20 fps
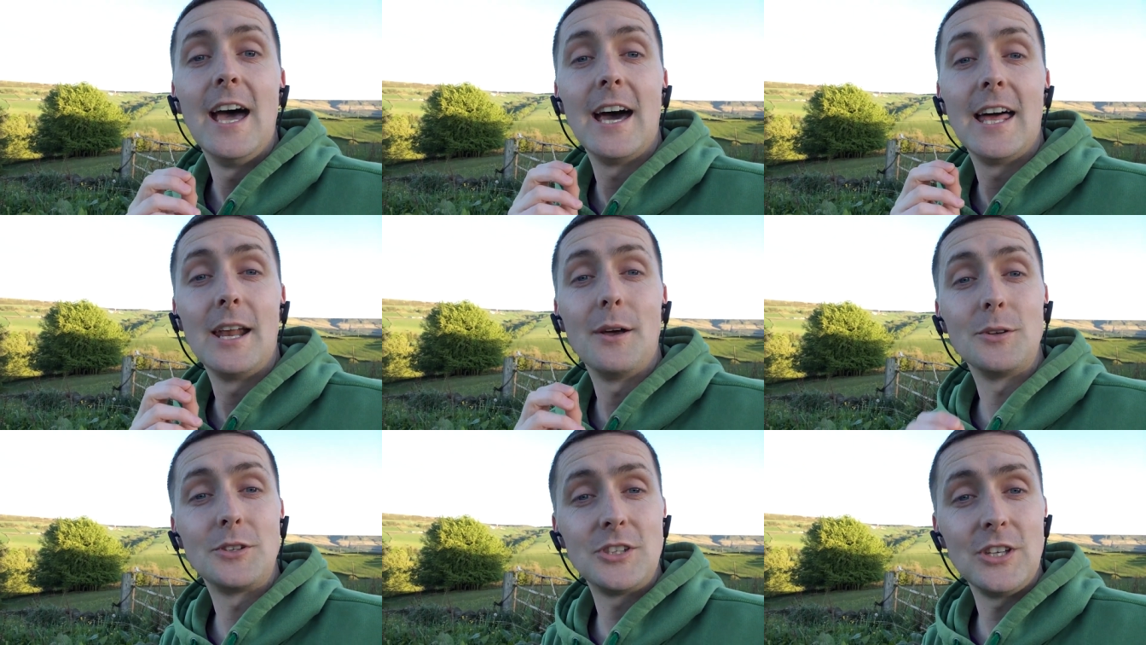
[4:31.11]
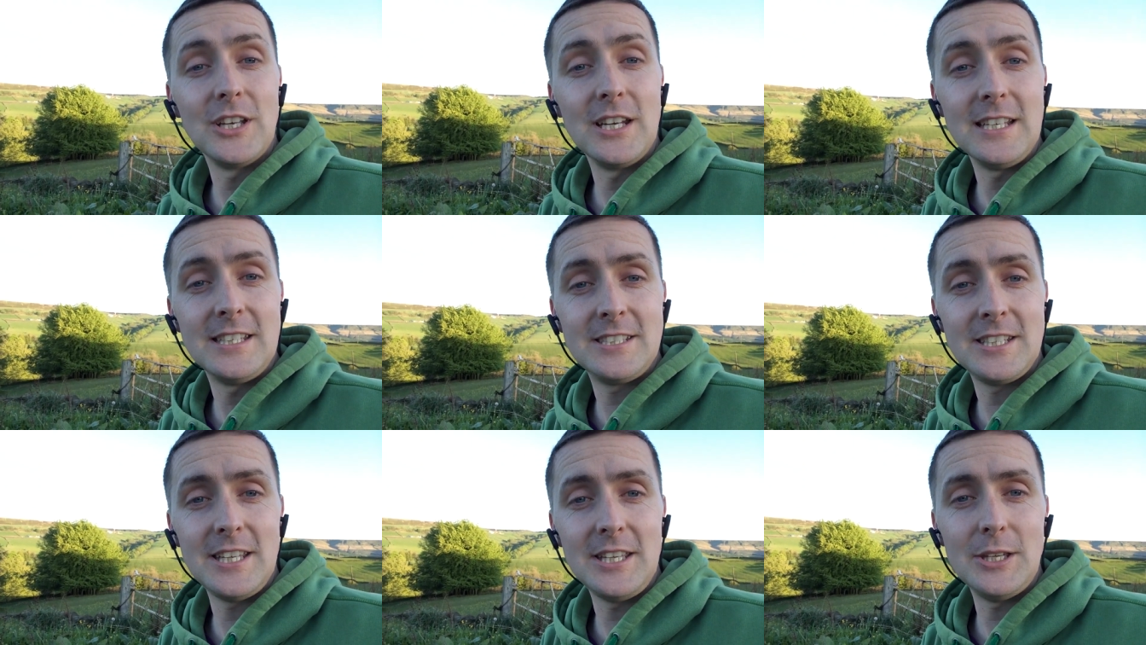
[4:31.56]
and I'll
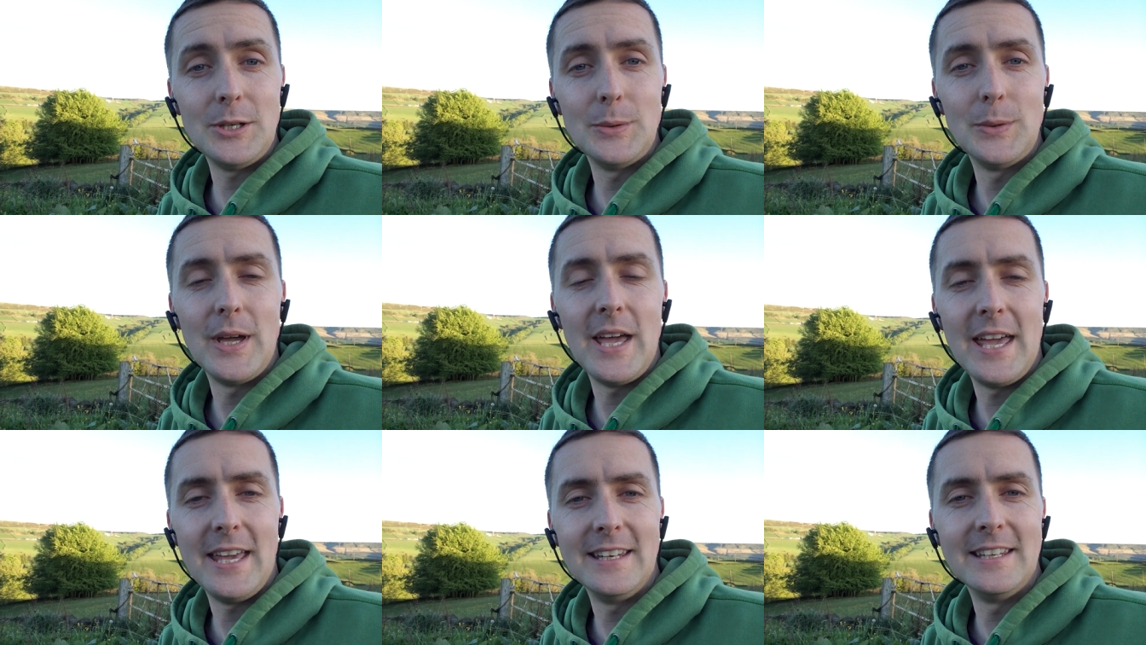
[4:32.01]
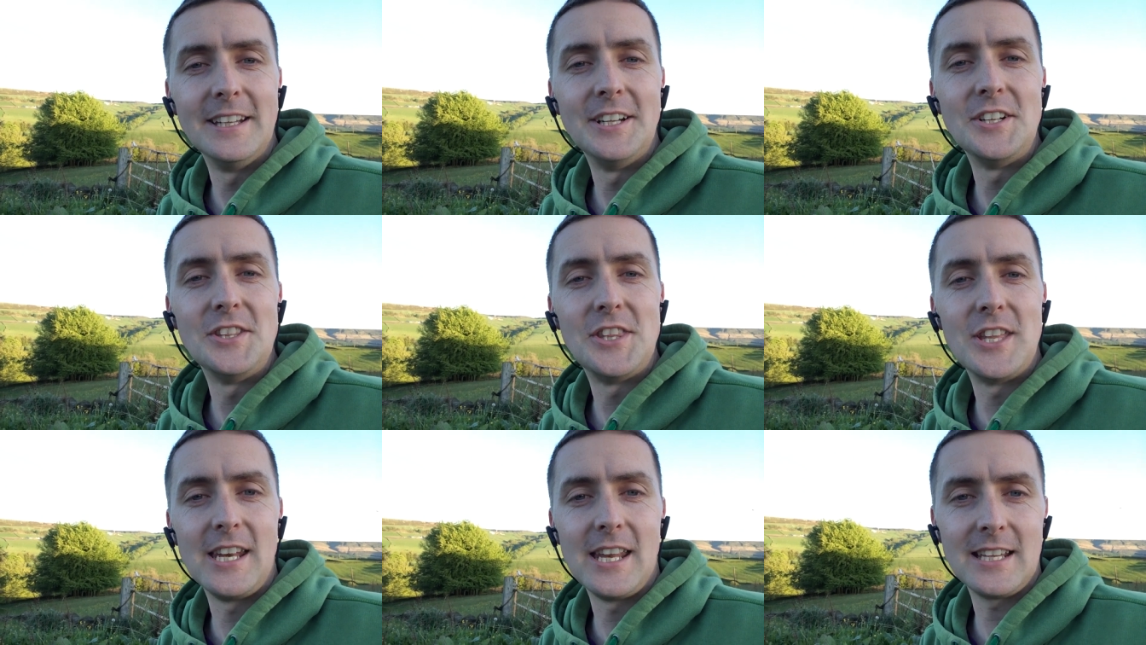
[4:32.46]
certainly see you in
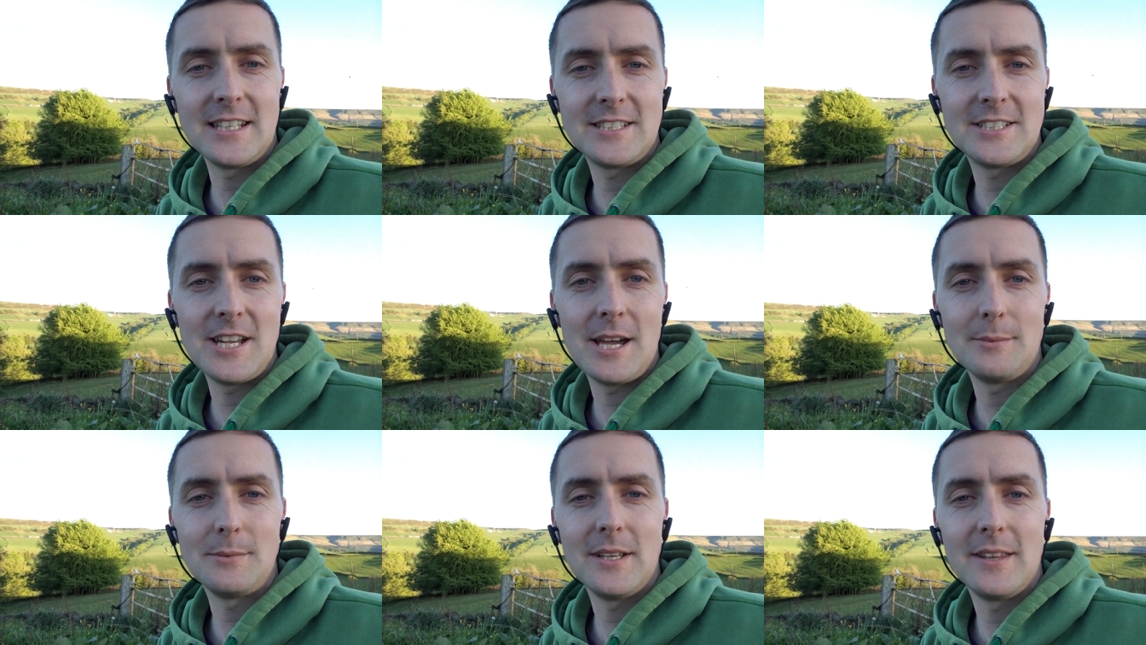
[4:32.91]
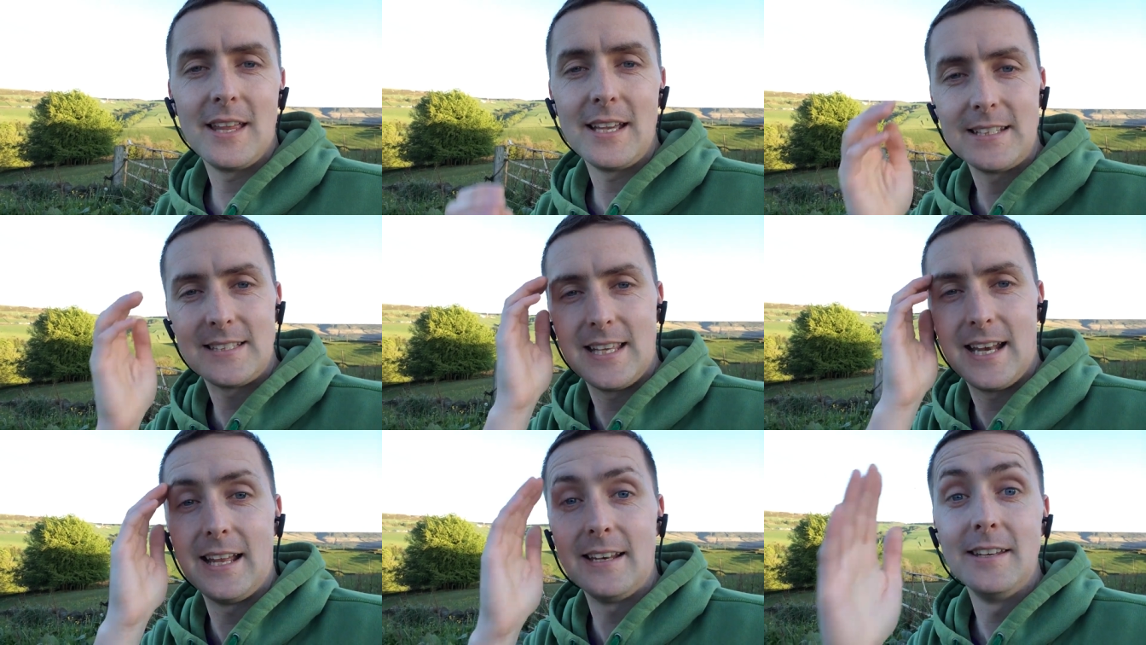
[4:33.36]
the next chapter.
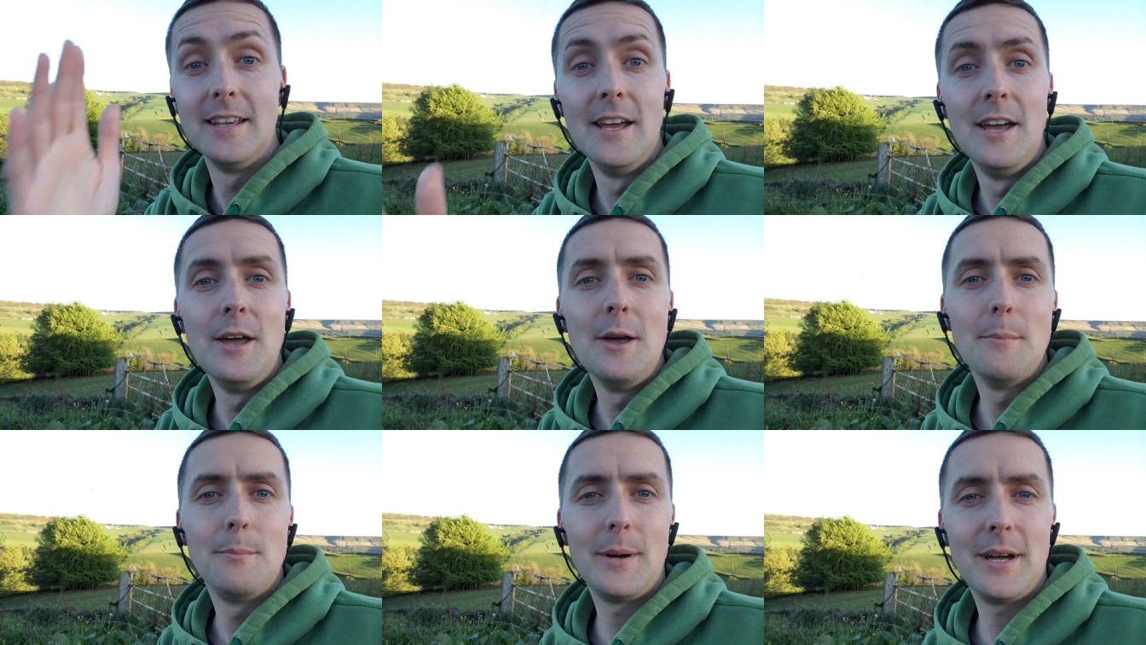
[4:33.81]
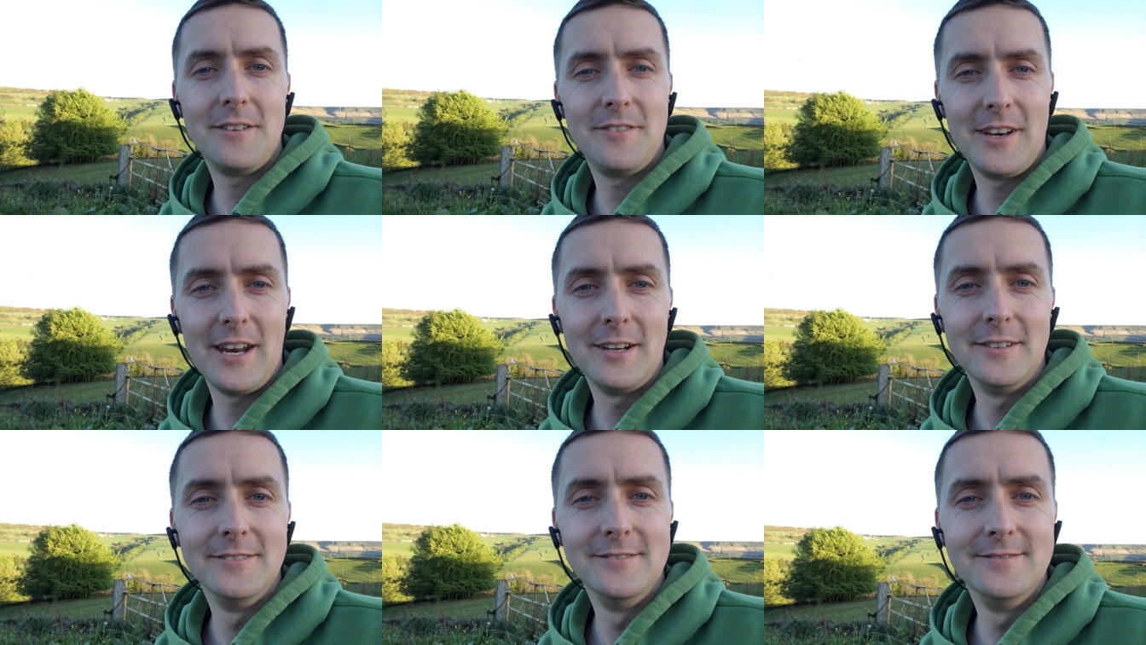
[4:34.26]
Thanks, Anand. Bye
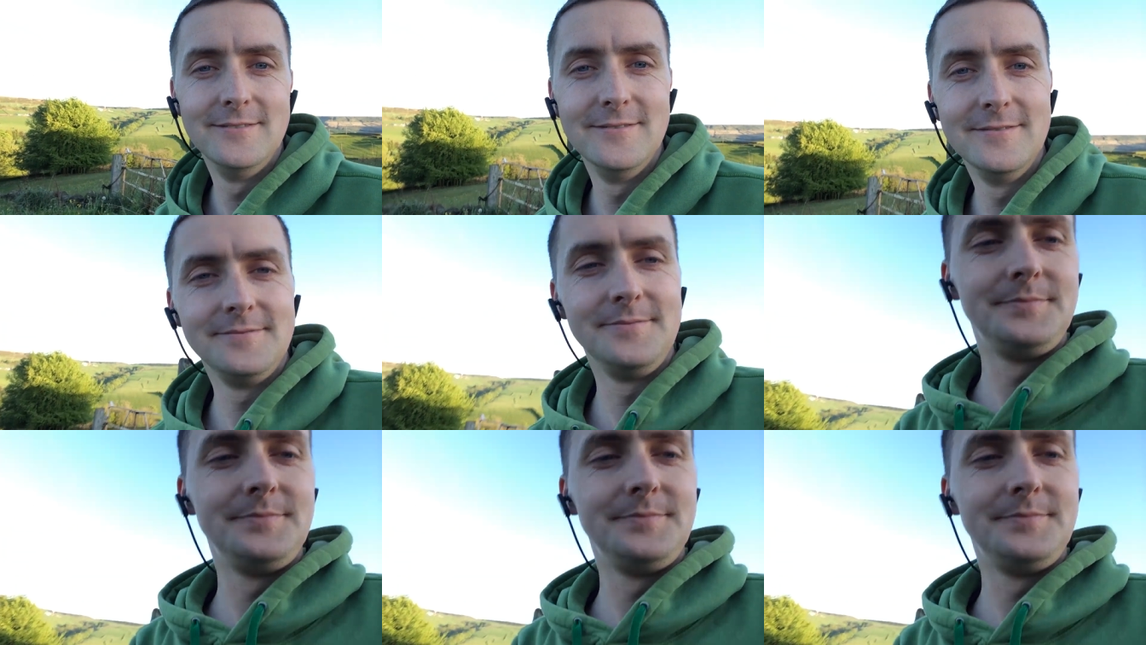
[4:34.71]
for now.